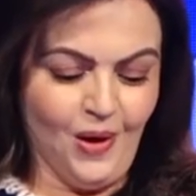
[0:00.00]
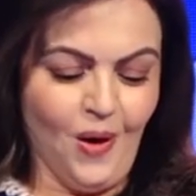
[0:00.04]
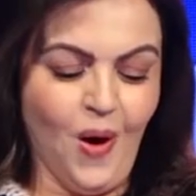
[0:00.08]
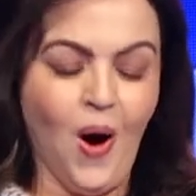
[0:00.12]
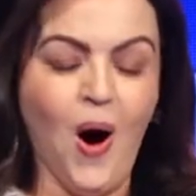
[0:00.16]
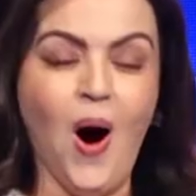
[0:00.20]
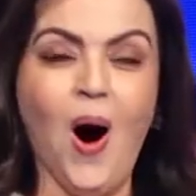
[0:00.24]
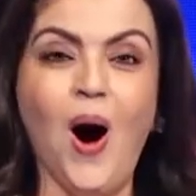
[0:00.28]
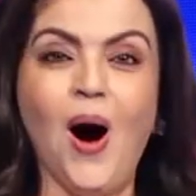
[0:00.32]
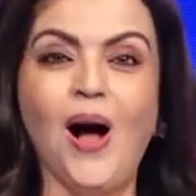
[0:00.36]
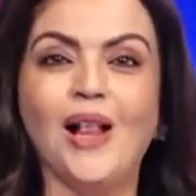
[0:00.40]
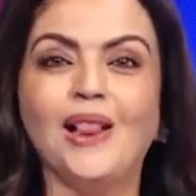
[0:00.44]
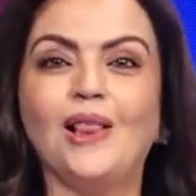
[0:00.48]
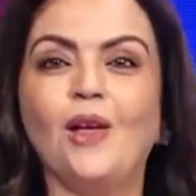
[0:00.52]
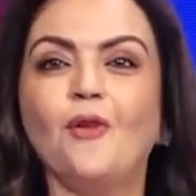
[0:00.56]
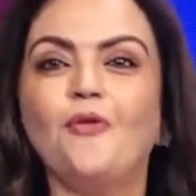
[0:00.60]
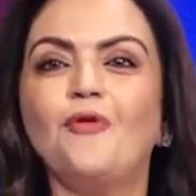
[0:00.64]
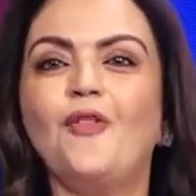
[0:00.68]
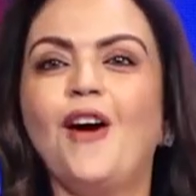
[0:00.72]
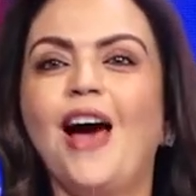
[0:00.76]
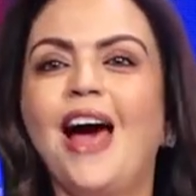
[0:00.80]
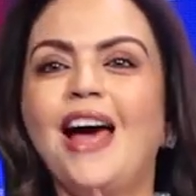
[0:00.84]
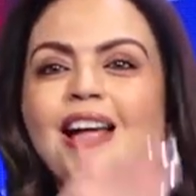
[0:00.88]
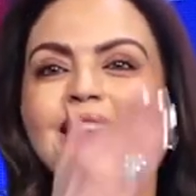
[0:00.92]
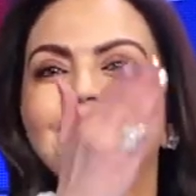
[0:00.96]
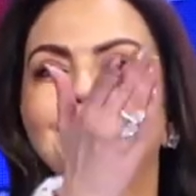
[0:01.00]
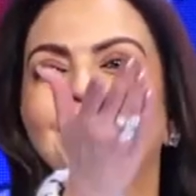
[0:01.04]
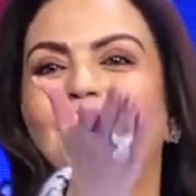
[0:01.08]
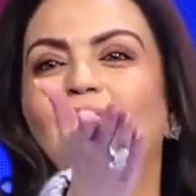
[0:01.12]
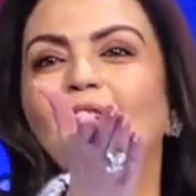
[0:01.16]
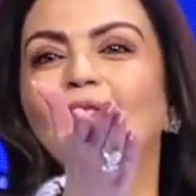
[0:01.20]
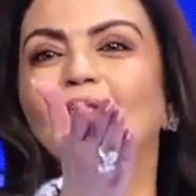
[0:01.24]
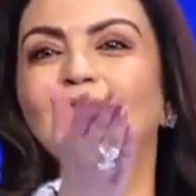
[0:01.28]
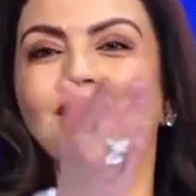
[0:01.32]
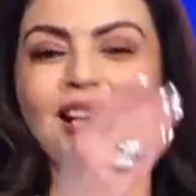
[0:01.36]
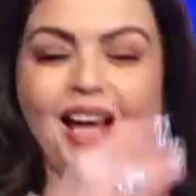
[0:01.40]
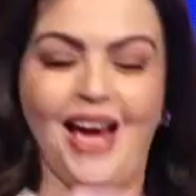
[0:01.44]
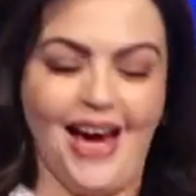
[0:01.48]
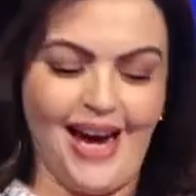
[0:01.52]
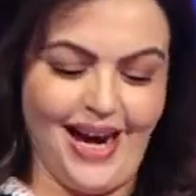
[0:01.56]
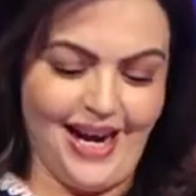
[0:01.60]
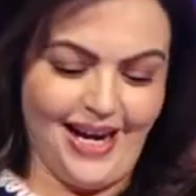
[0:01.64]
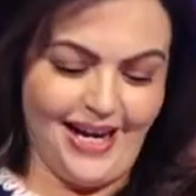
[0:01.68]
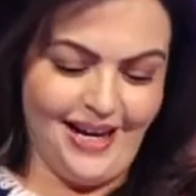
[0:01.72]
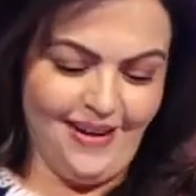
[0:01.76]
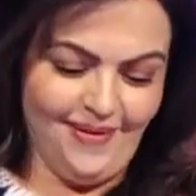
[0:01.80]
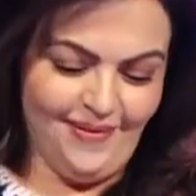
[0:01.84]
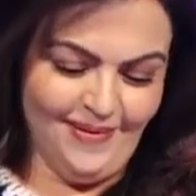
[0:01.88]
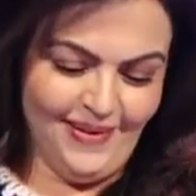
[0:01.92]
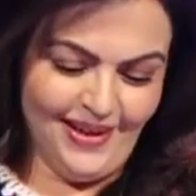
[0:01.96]
All the fans out
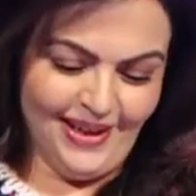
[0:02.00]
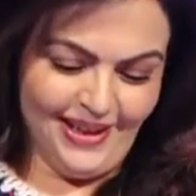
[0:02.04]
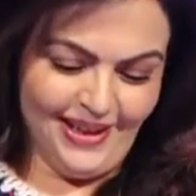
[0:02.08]
there,